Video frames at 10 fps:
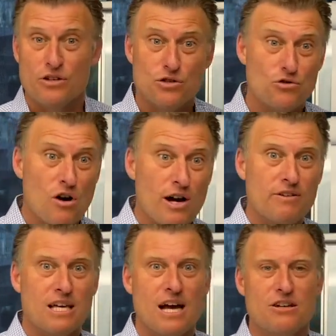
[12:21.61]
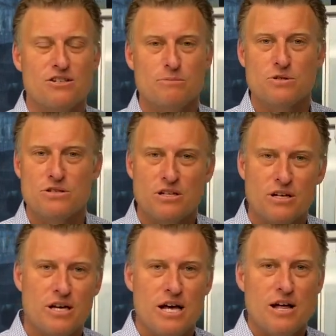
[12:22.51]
that are driving customers, that are